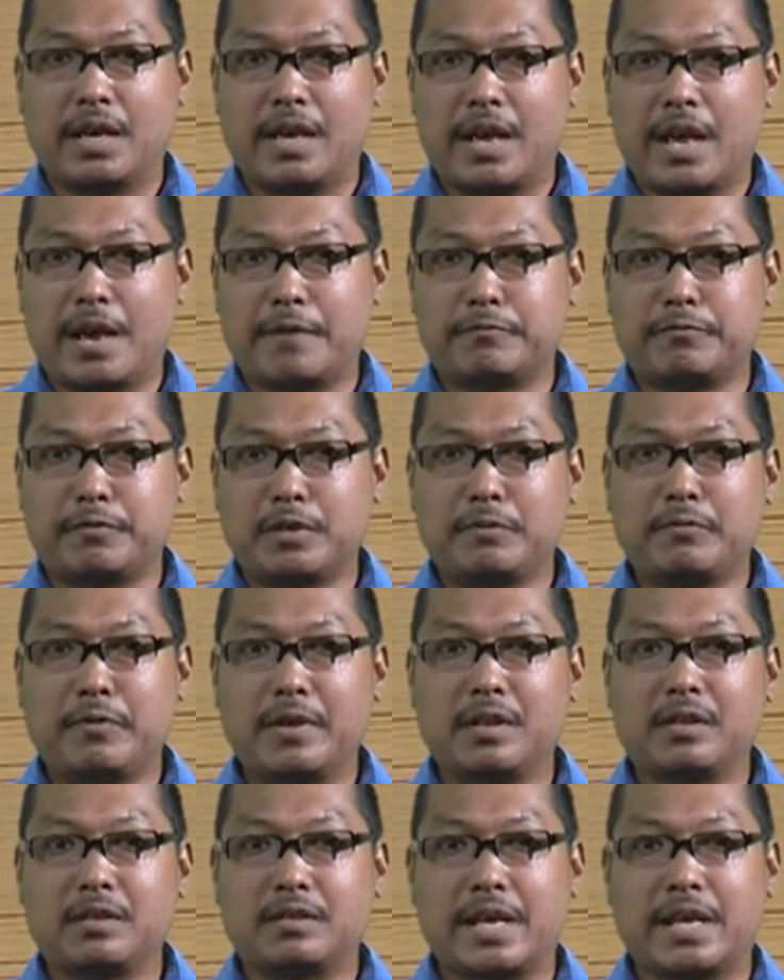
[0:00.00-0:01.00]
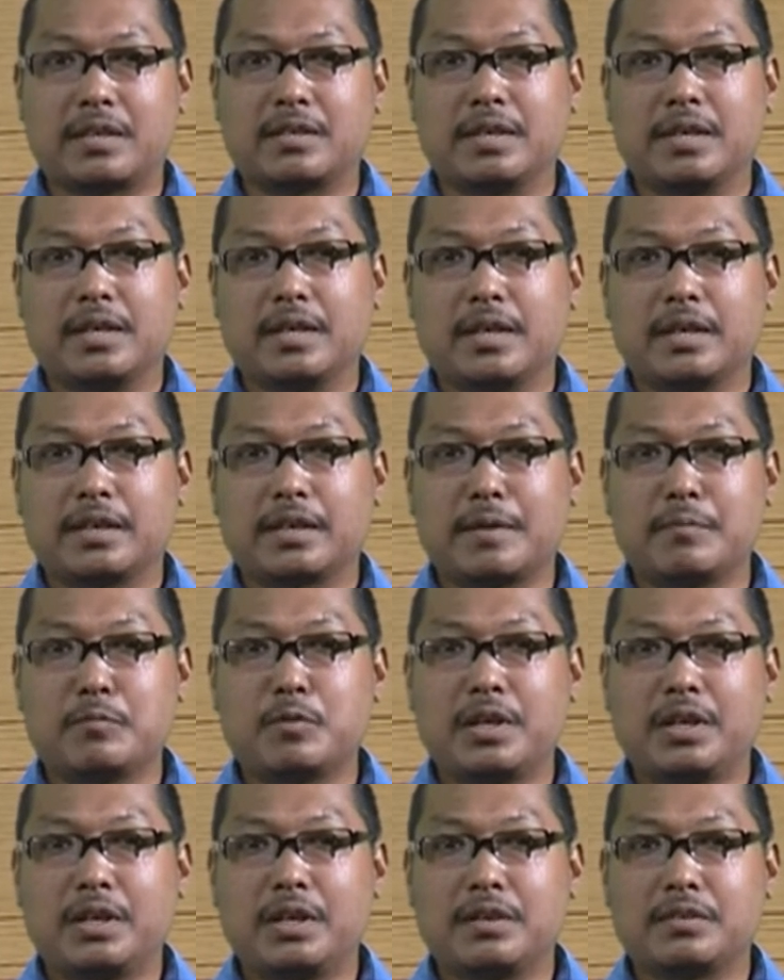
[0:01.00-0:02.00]
have revealed that
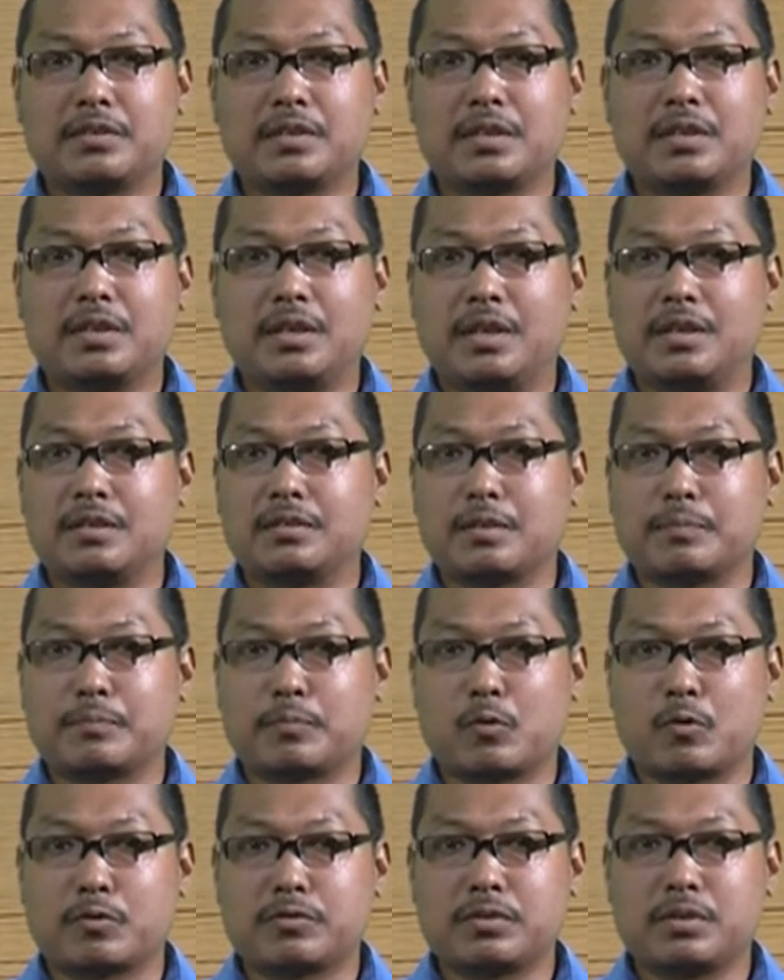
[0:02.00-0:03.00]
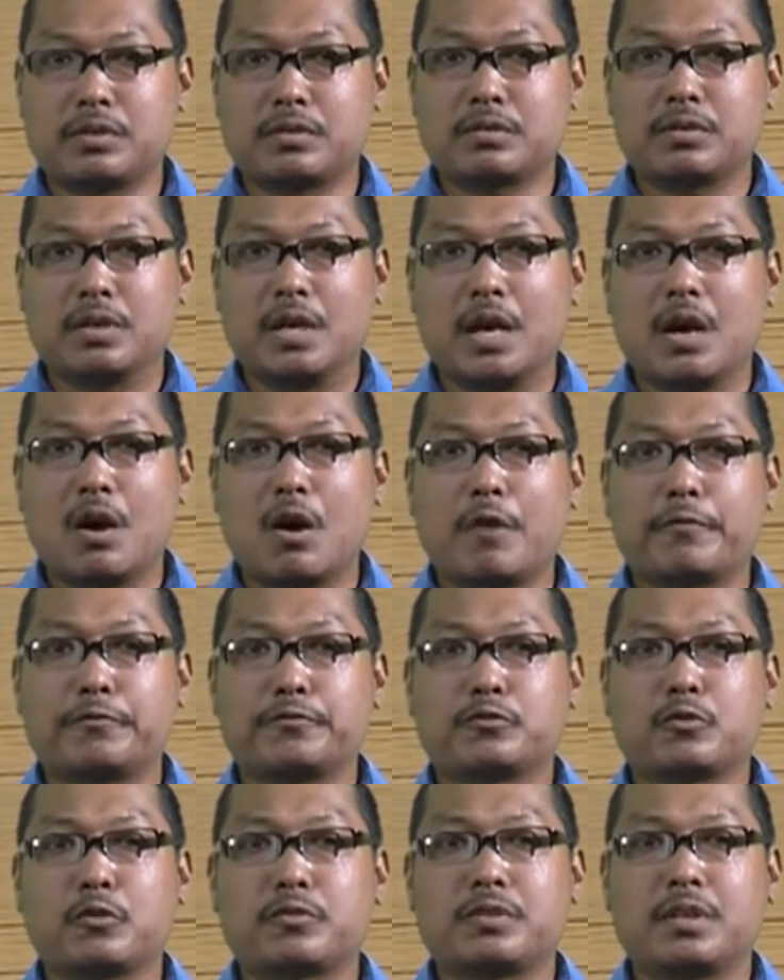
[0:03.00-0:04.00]
communication is a process of
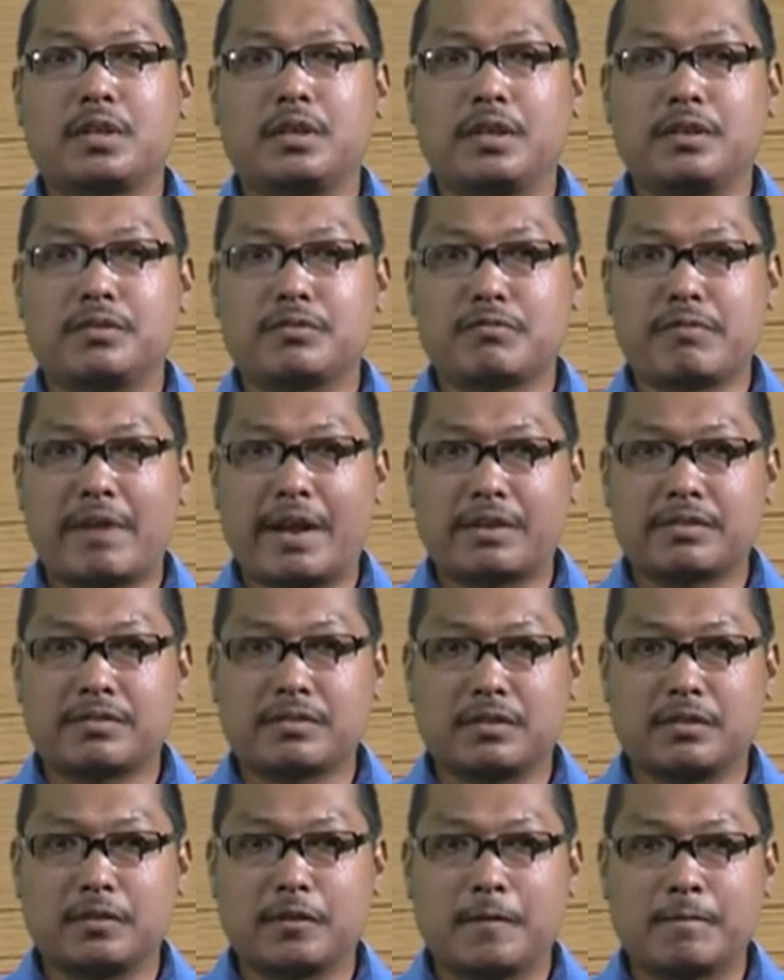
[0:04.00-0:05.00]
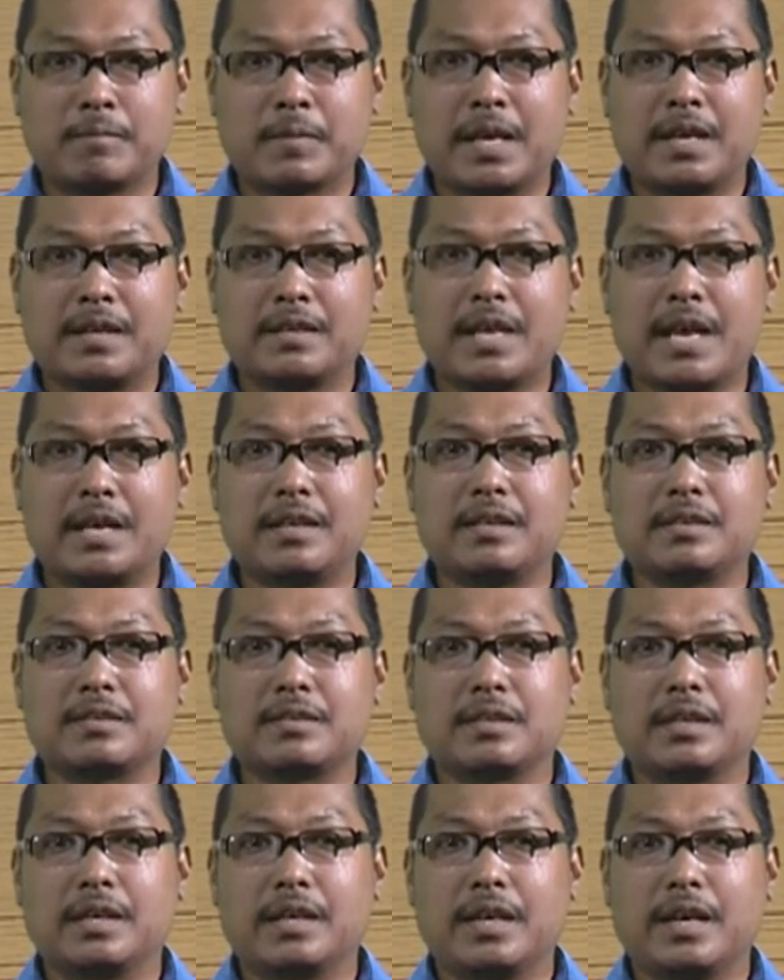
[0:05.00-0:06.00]
social interaction that
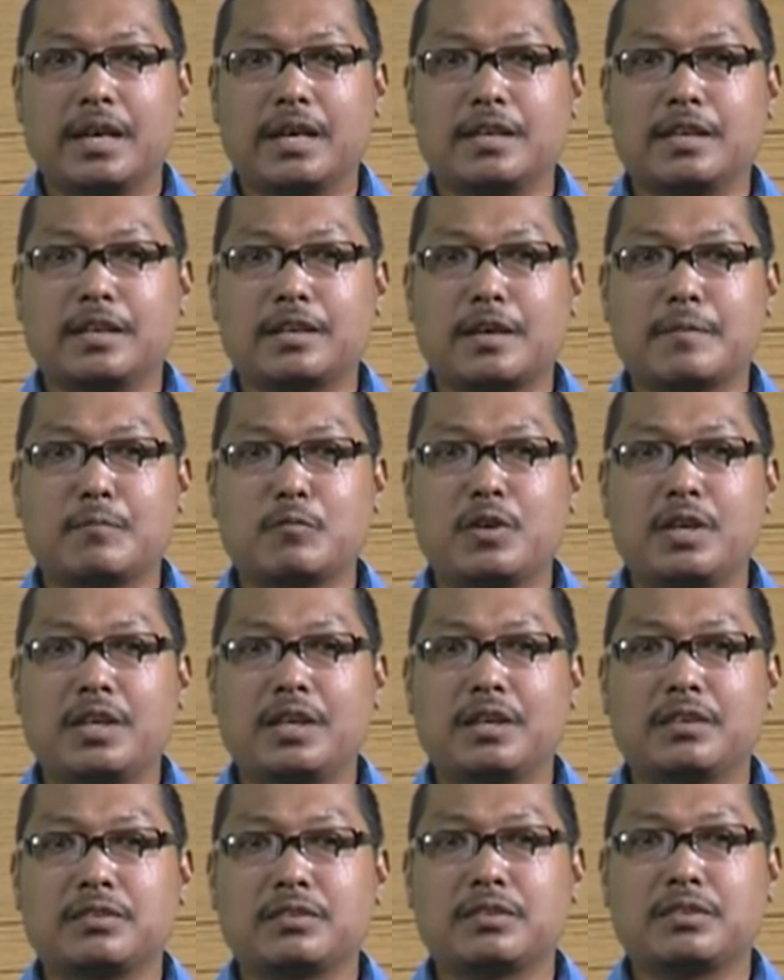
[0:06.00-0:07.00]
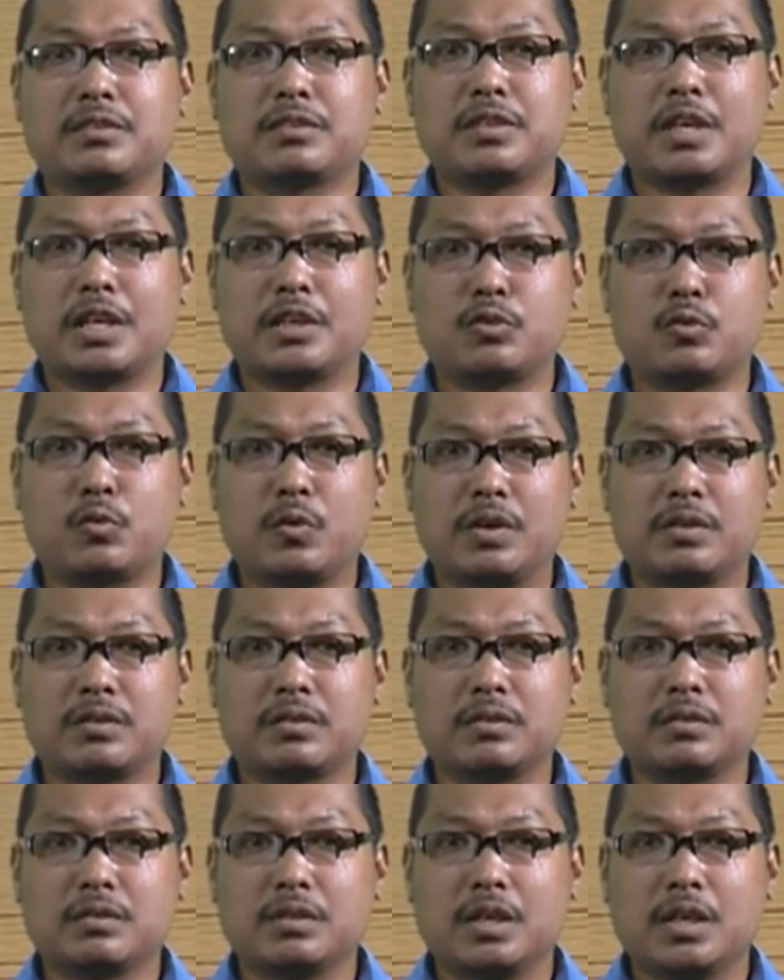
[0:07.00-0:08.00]
is in a communication
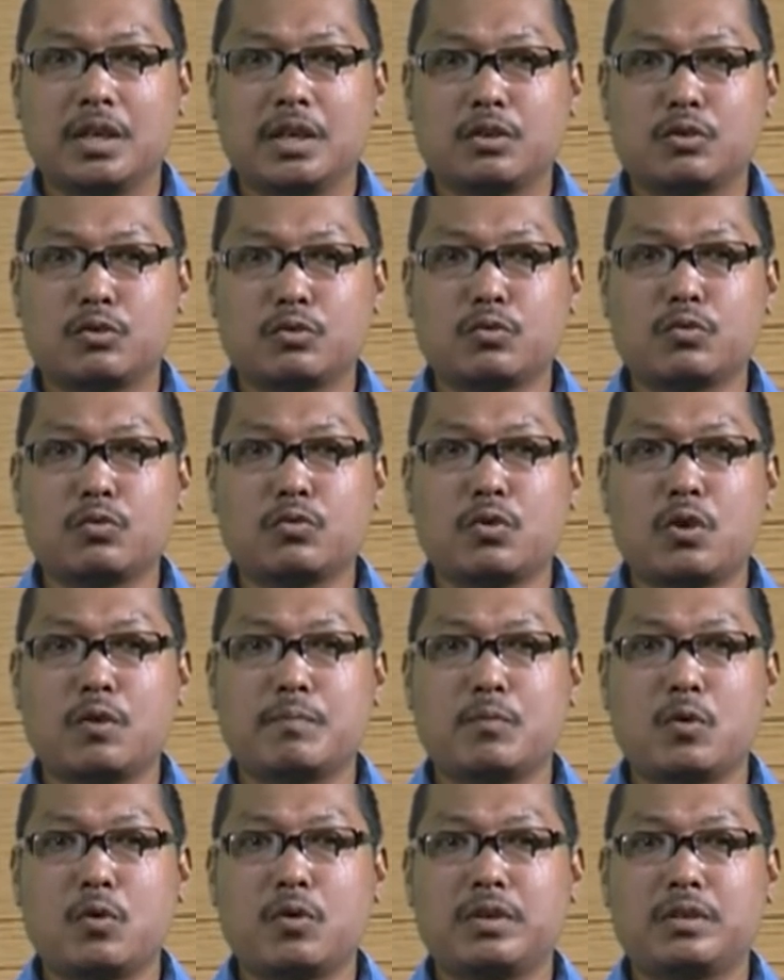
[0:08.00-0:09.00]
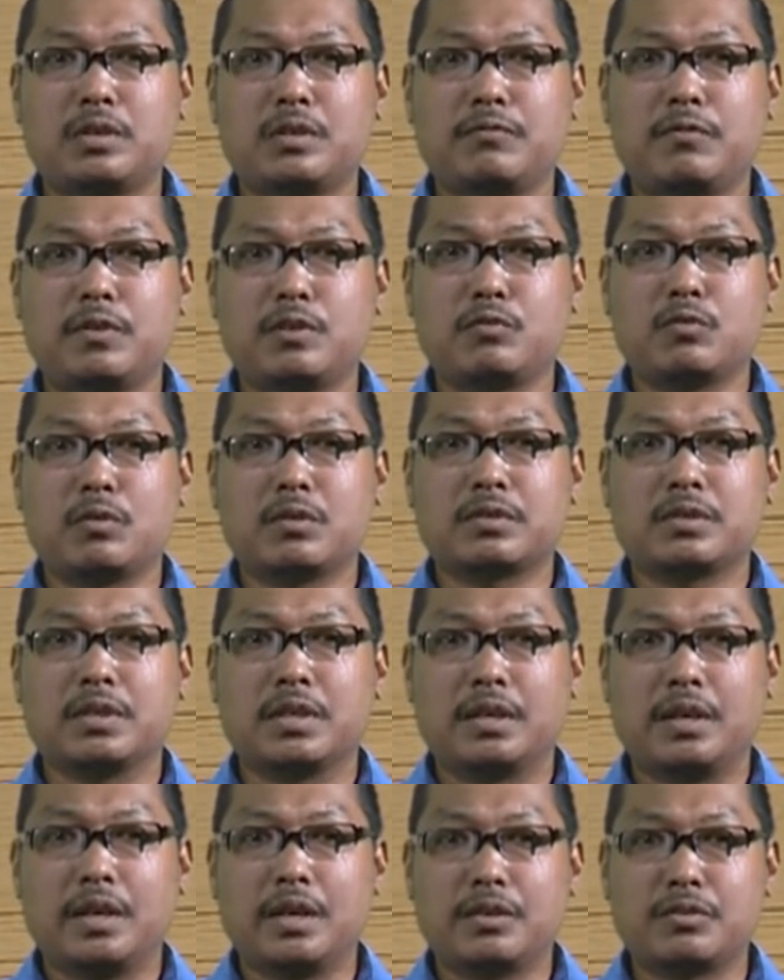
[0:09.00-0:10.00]
situation two or more individuals
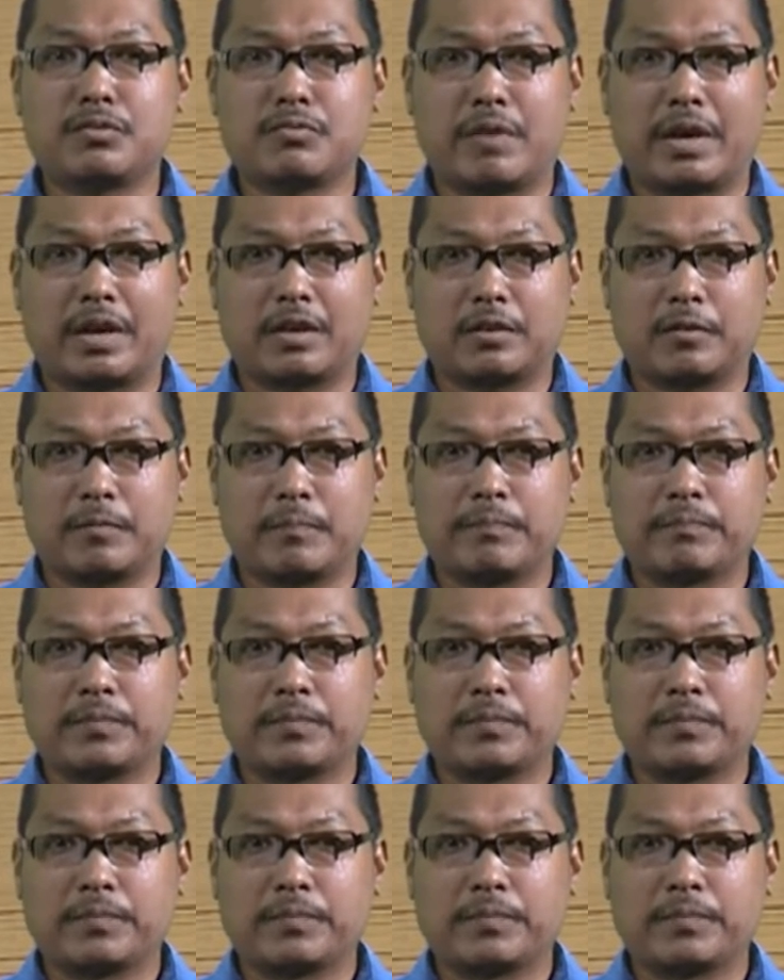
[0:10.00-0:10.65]
interact.